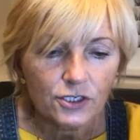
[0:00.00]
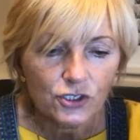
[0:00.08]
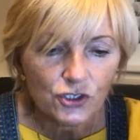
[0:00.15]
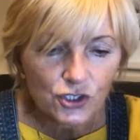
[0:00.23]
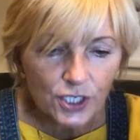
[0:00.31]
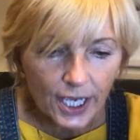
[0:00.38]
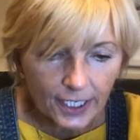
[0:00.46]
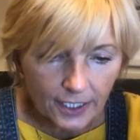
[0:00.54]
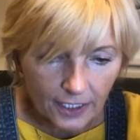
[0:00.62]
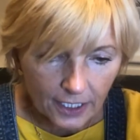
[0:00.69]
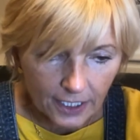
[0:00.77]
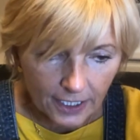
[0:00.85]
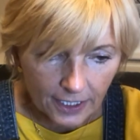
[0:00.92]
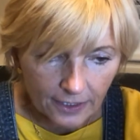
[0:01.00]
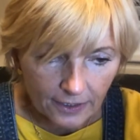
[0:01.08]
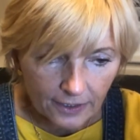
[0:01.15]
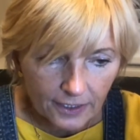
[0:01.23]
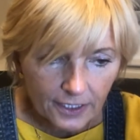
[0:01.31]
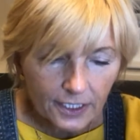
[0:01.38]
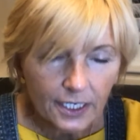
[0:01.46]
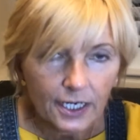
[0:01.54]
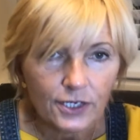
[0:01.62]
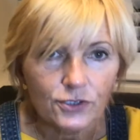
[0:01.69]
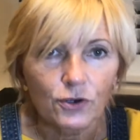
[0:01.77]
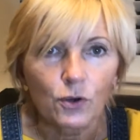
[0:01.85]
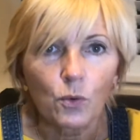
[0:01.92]
Gently, he
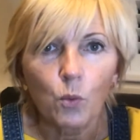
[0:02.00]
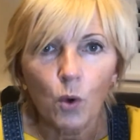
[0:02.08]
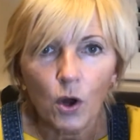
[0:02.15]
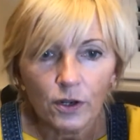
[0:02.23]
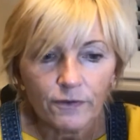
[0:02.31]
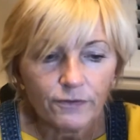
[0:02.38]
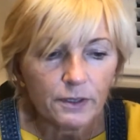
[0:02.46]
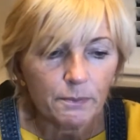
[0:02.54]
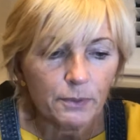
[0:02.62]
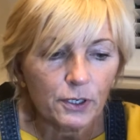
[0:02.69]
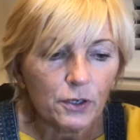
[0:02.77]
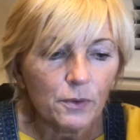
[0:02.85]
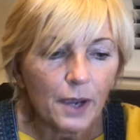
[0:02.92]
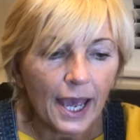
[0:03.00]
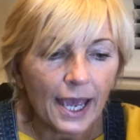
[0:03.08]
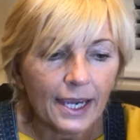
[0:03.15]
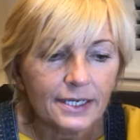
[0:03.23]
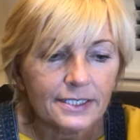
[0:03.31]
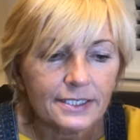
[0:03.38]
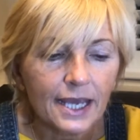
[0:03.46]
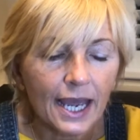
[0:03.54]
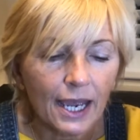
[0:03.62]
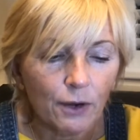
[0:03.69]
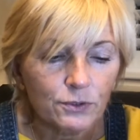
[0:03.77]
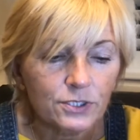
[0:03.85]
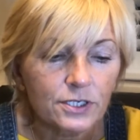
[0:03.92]
took one of the blue eggs
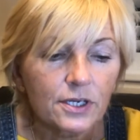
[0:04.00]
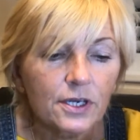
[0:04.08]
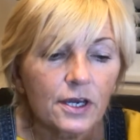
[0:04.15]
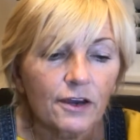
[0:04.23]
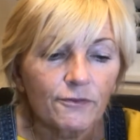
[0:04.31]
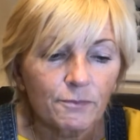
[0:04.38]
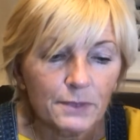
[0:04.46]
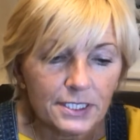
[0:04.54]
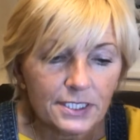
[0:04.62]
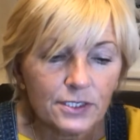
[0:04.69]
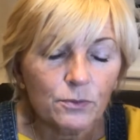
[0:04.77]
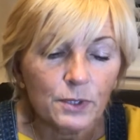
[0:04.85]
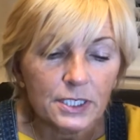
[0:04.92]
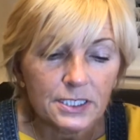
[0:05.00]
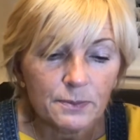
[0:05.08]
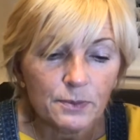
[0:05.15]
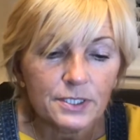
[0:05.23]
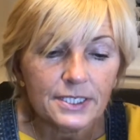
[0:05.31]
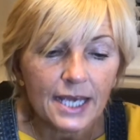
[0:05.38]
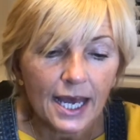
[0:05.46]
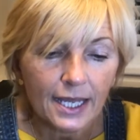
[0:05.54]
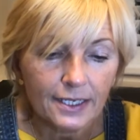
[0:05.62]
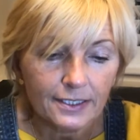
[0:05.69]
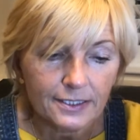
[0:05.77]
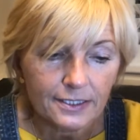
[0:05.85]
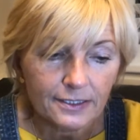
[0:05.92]
out of Mr. Winsborrow's
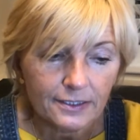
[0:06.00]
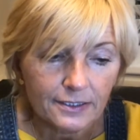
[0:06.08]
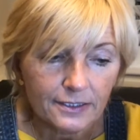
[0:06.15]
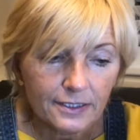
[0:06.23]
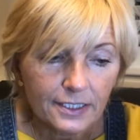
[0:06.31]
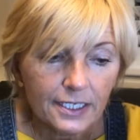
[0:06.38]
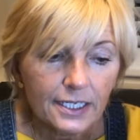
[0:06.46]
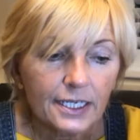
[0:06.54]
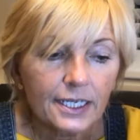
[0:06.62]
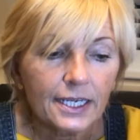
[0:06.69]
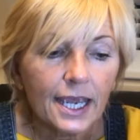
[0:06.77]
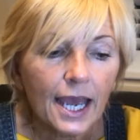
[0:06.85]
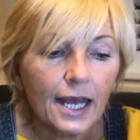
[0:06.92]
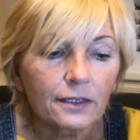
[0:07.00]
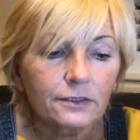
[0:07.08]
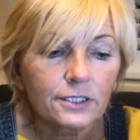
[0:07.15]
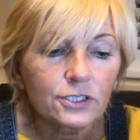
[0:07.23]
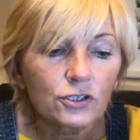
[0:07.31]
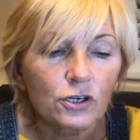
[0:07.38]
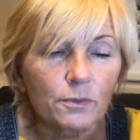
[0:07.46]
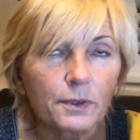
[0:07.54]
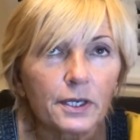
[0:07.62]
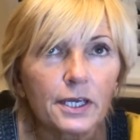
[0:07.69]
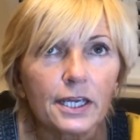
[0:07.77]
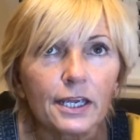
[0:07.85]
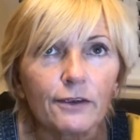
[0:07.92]
hand. He held it up
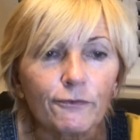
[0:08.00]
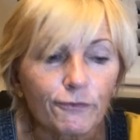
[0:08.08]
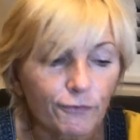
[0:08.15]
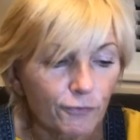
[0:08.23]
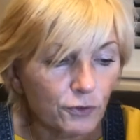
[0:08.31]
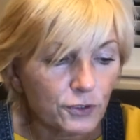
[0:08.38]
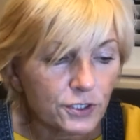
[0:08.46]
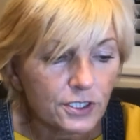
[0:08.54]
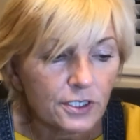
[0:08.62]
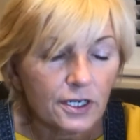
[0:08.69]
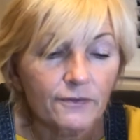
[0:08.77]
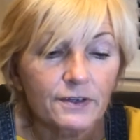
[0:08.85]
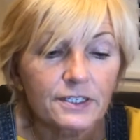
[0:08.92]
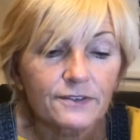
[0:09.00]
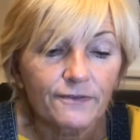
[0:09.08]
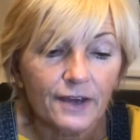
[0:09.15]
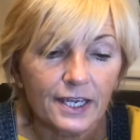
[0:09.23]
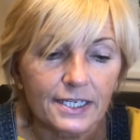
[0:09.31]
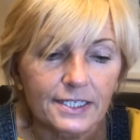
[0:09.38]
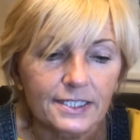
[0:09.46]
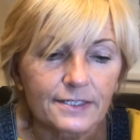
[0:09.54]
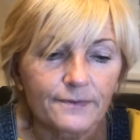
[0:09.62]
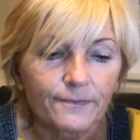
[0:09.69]
in front of his face,